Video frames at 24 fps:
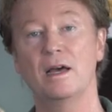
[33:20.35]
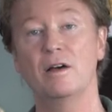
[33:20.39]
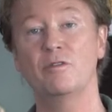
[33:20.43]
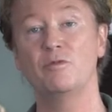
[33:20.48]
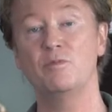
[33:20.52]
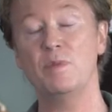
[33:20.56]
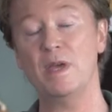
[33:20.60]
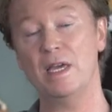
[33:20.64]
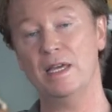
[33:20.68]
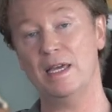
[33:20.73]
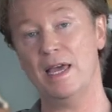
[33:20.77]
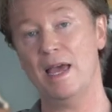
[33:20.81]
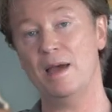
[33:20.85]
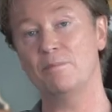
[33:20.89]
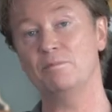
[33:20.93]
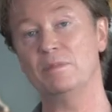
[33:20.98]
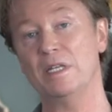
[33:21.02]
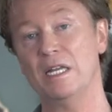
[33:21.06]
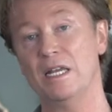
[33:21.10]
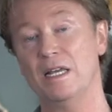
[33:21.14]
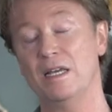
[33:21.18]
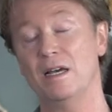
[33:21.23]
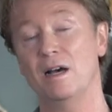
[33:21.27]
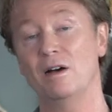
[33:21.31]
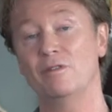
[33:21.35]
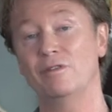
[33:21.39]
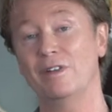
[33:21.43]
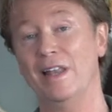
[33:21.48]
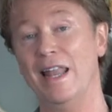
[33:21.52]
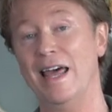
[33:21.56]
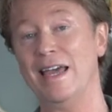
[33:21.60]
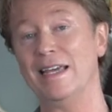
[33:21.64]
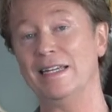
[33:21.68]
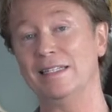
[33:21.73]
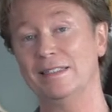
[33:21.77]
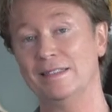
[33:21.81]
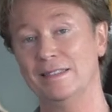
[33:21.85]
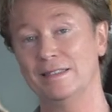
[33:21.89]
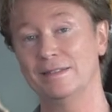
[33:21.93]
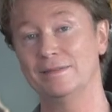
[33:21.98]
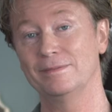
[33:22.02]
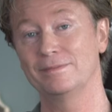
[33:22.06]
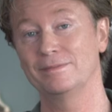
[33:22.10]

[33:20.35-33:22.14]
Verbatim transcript: of being empty of light.